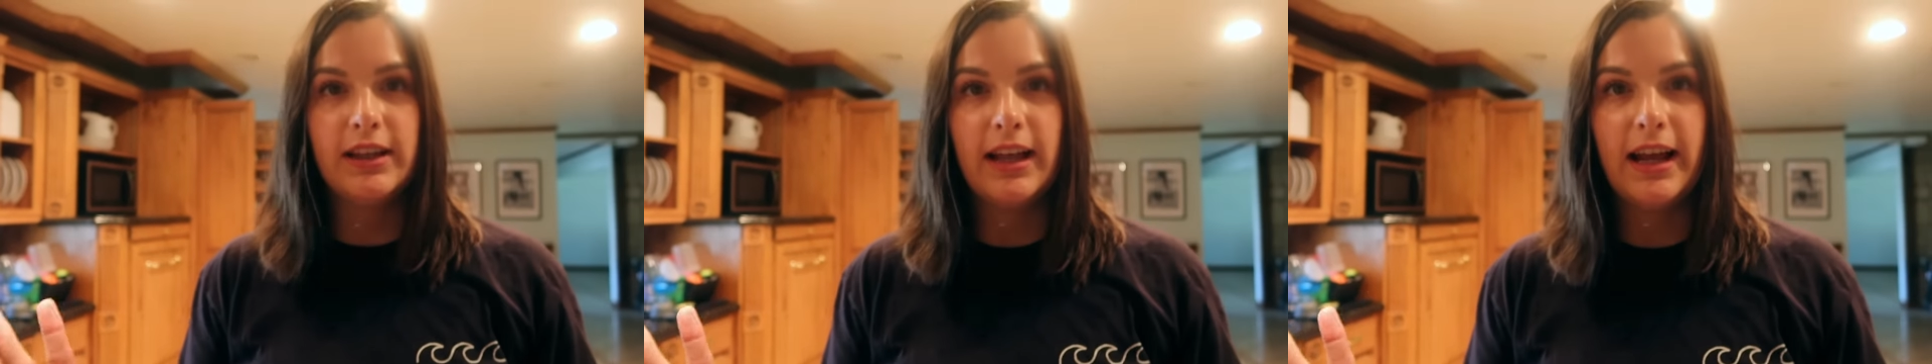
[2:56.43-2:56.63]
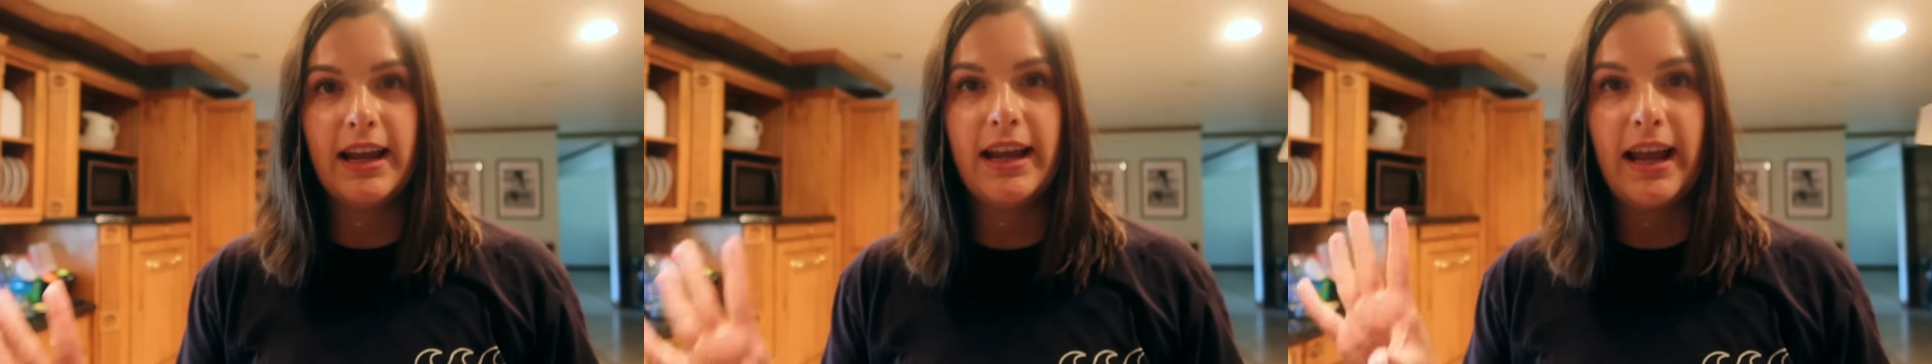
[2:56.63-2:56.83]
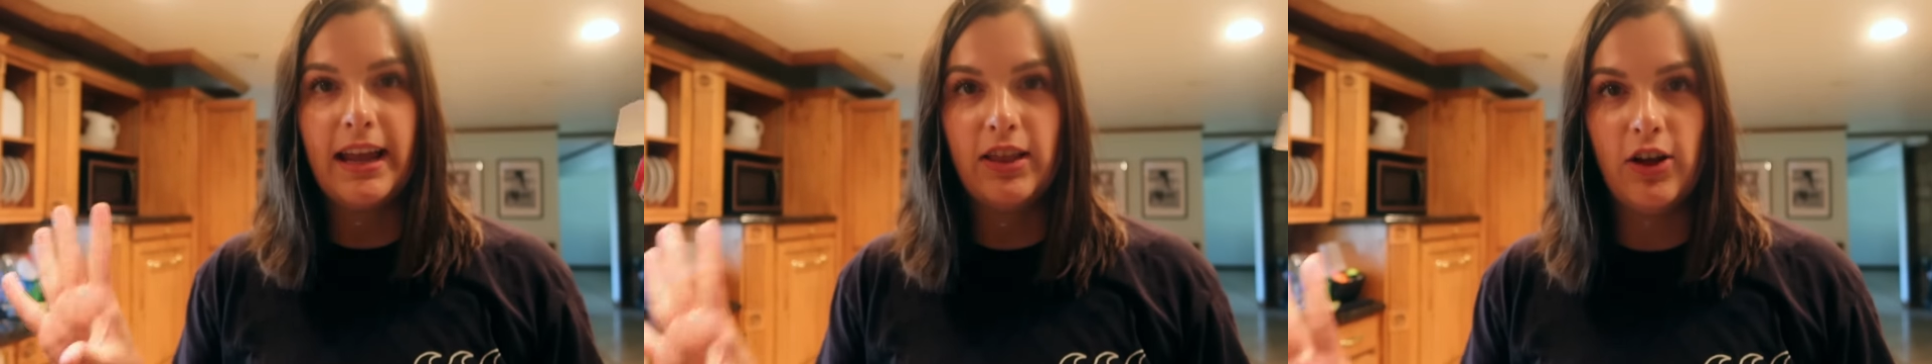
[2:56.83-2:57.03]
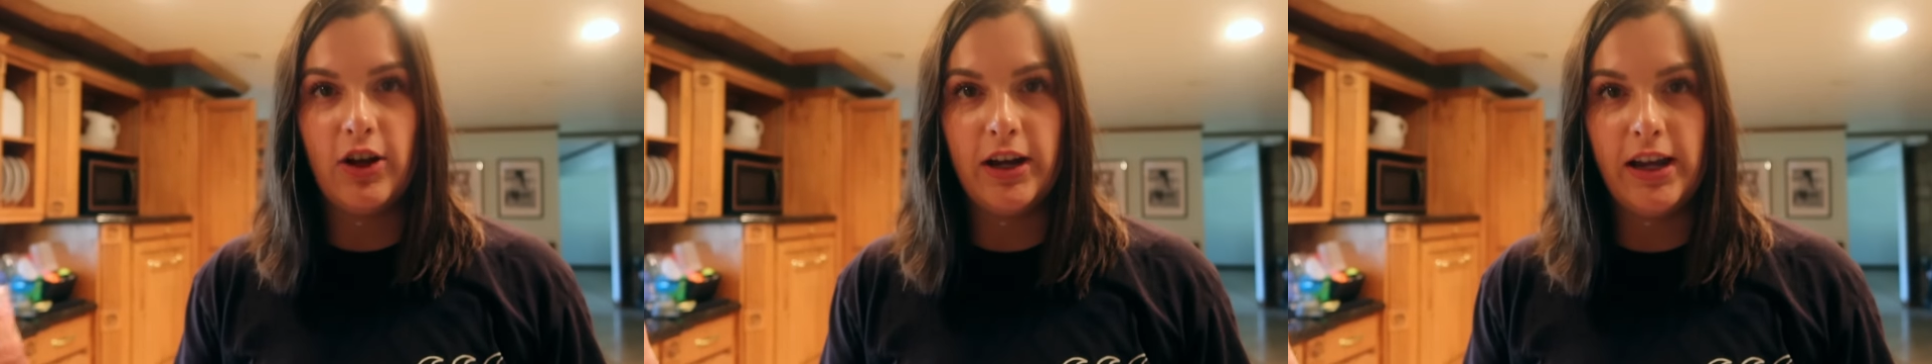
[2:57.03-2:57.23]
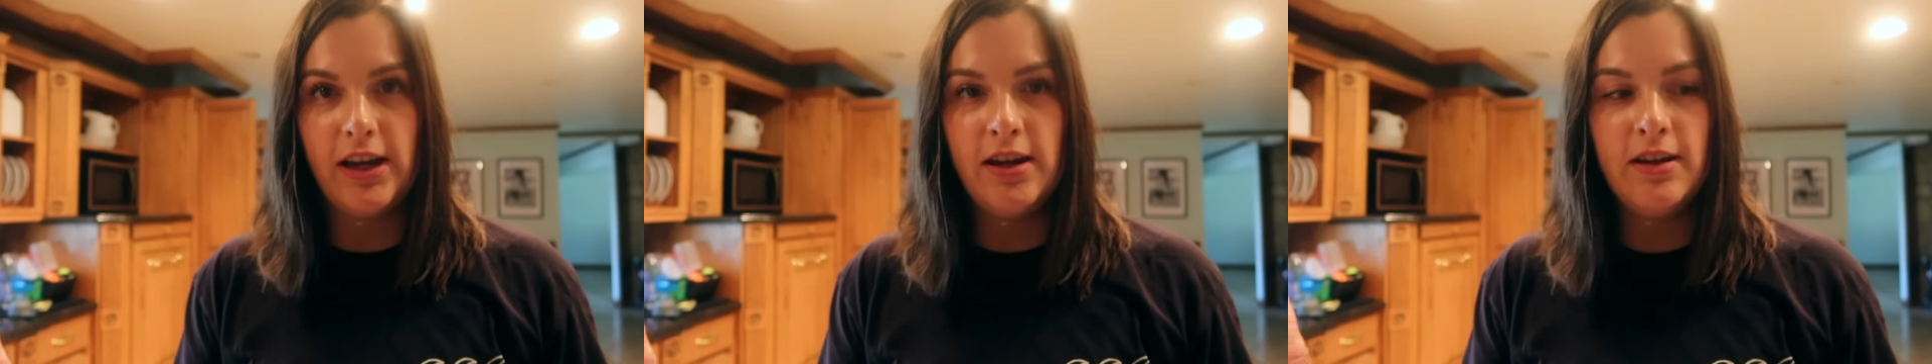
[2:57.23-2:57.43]
like
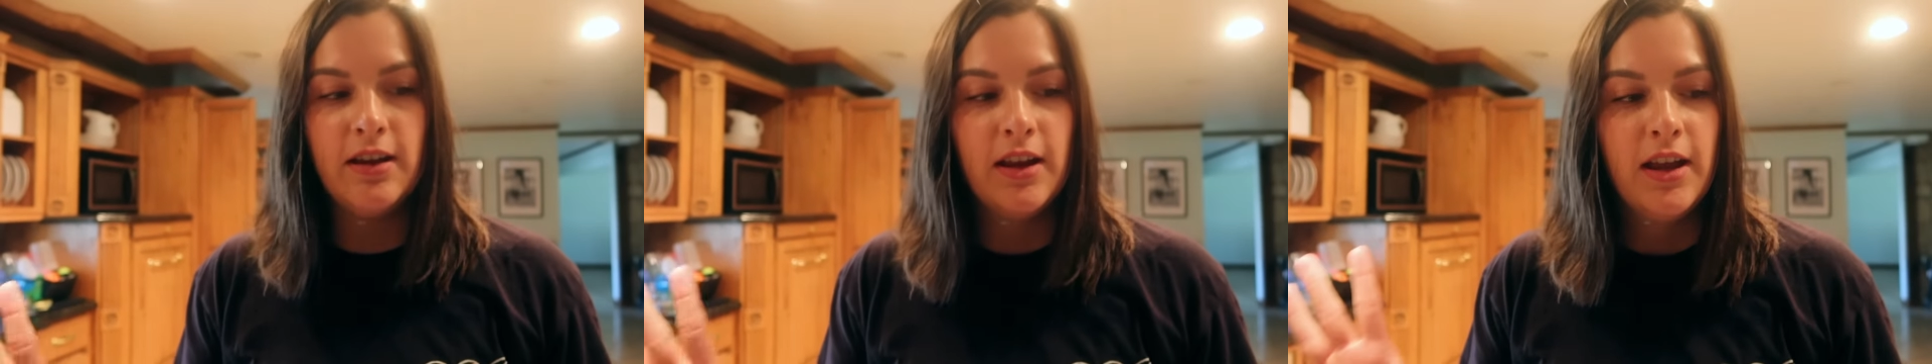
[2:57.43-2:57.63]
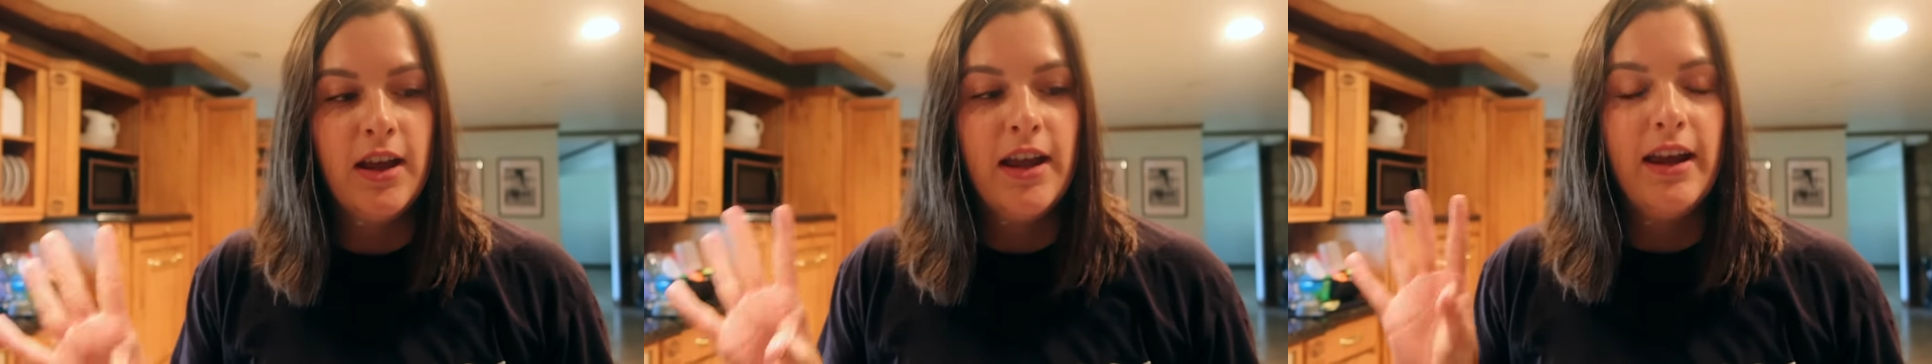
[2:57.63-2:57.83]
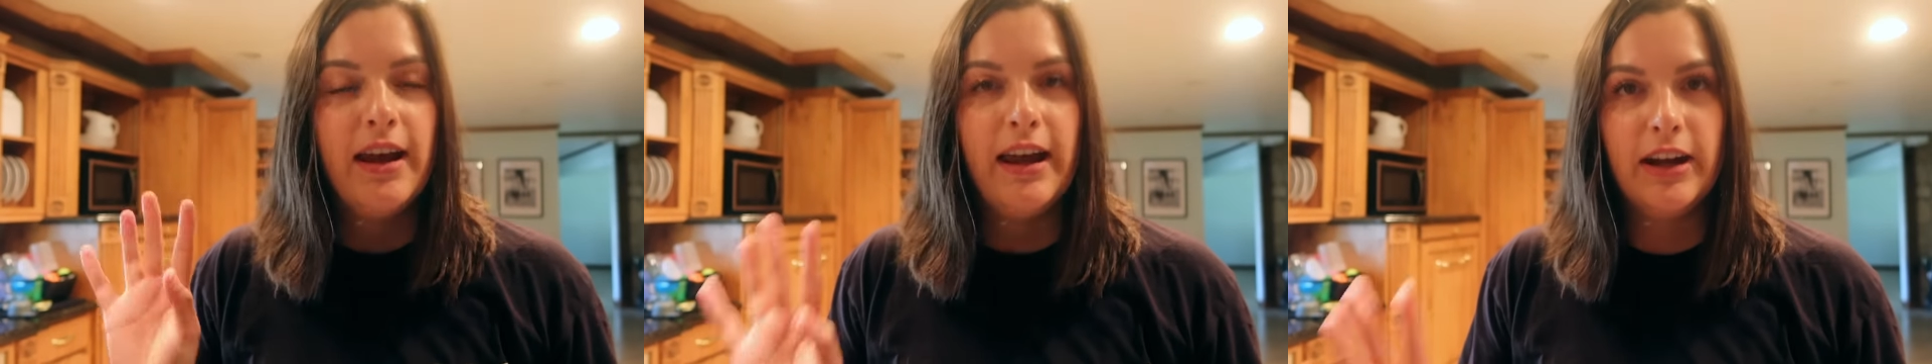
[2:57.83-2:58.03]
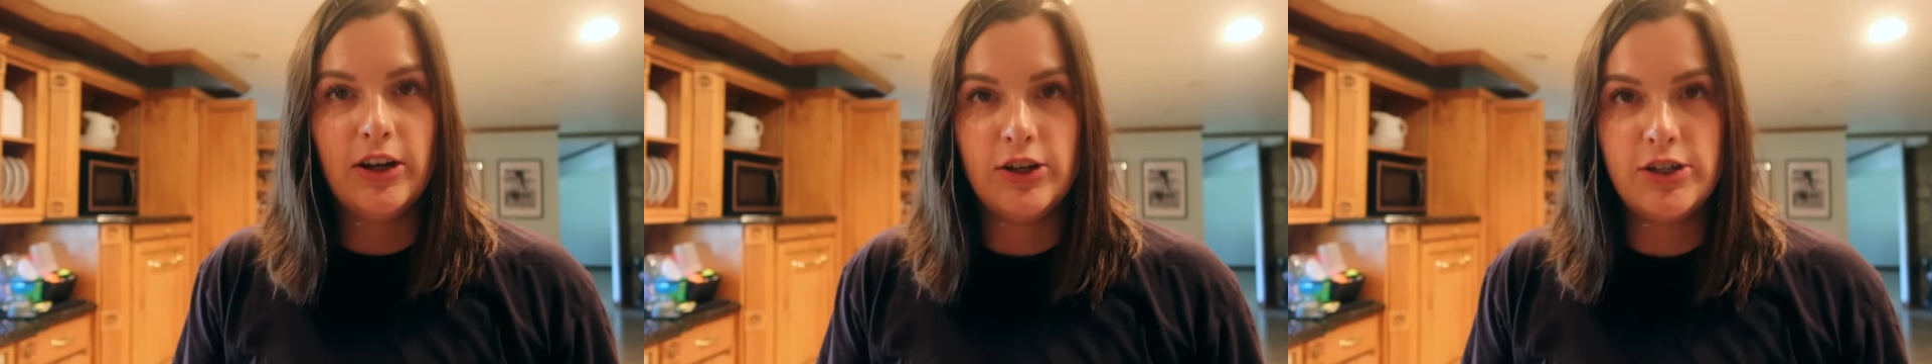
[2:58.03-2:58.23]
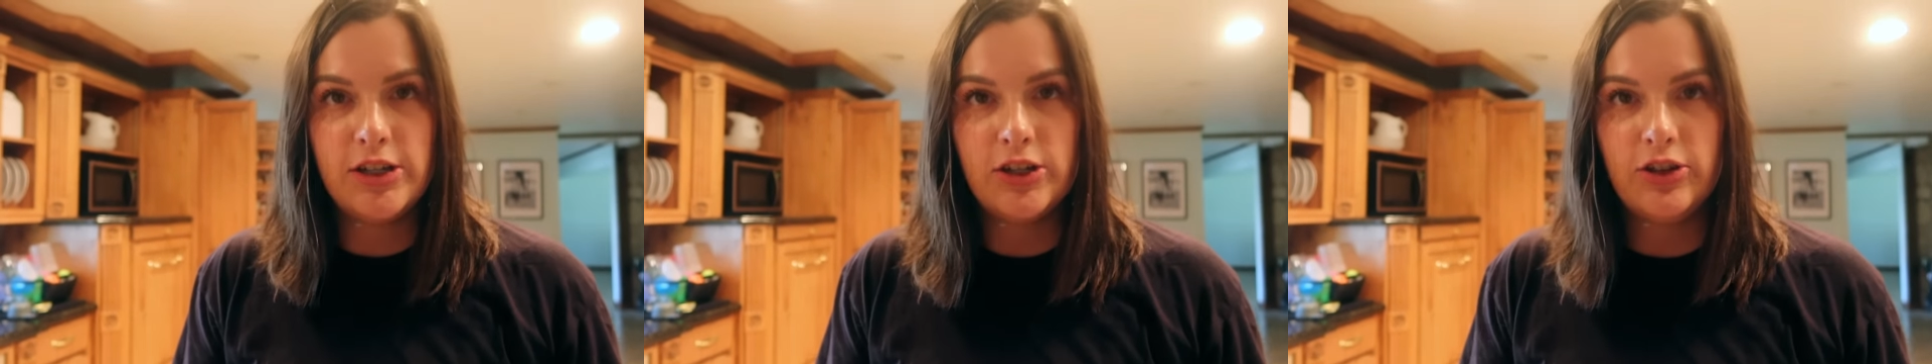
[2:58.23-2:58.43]
Alani
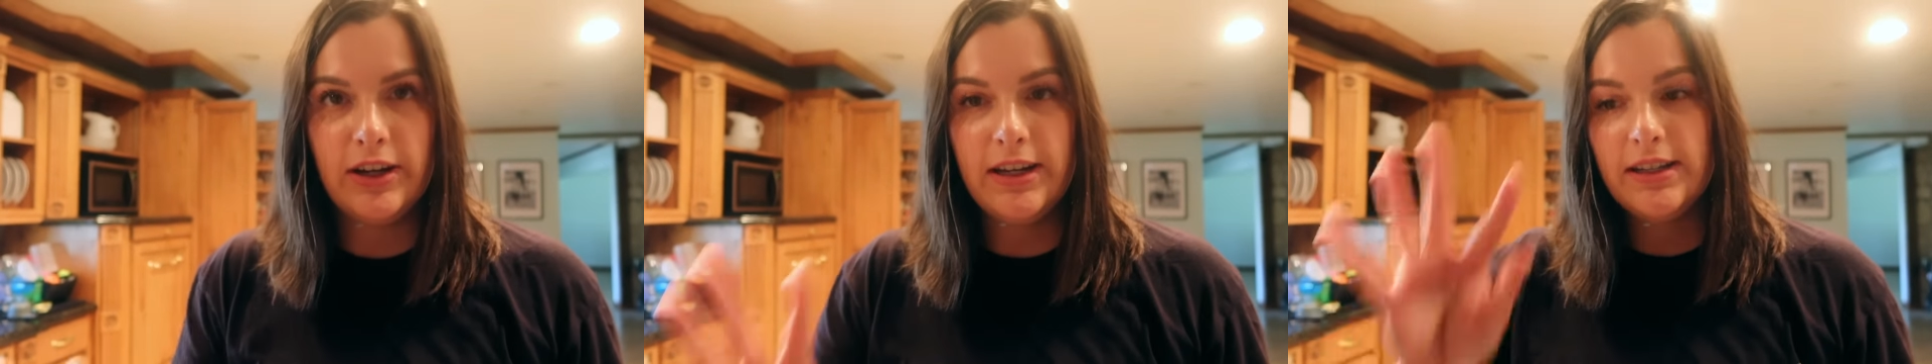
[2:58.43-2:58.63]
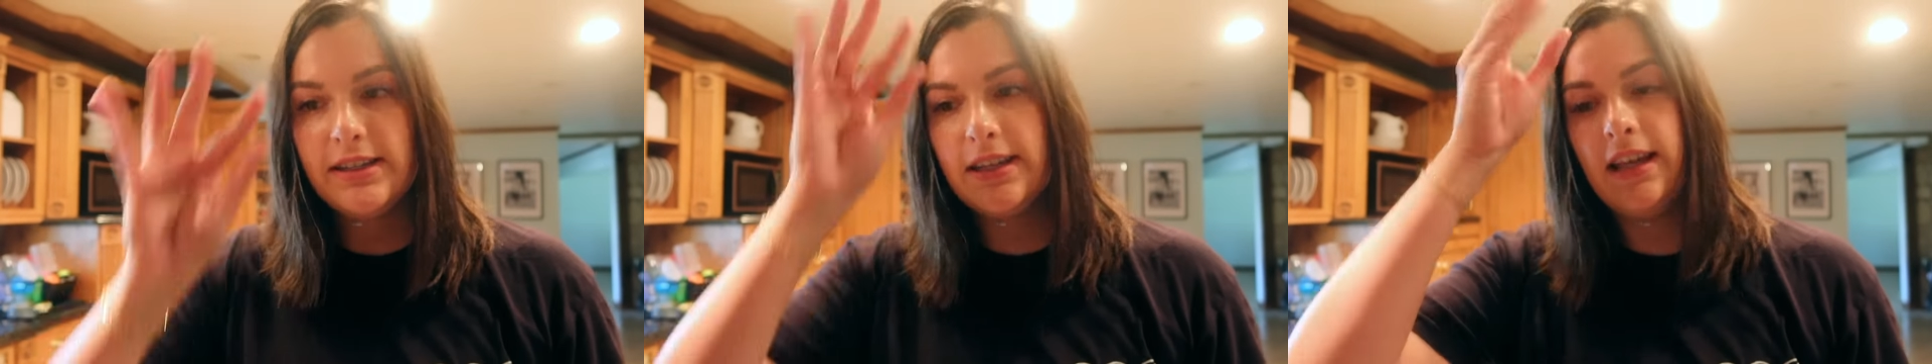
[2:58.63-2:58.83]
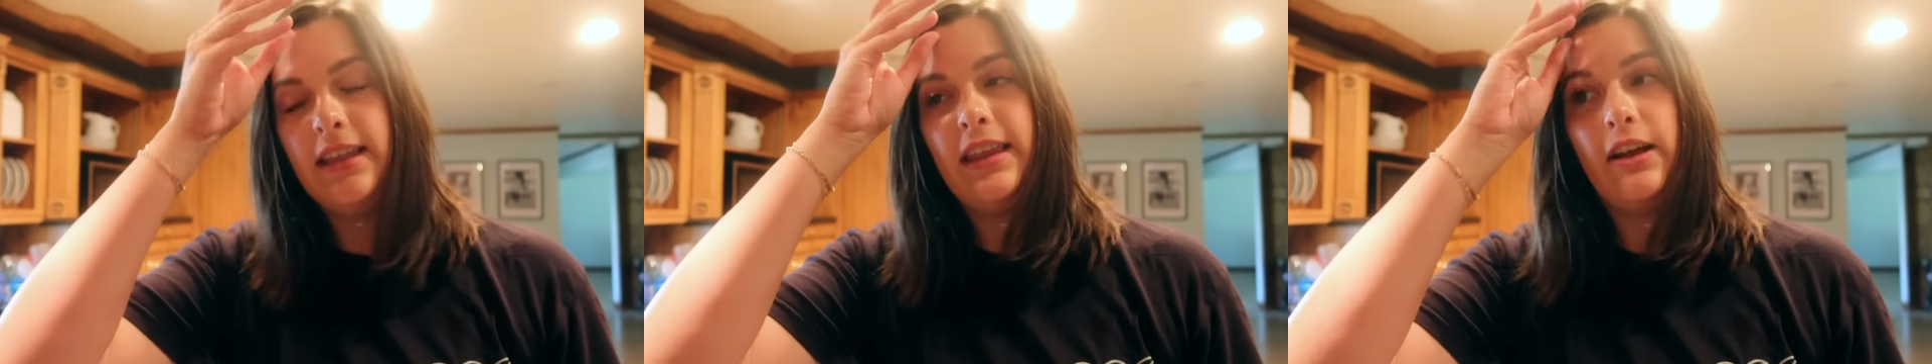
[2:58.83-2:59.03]
energy drinks.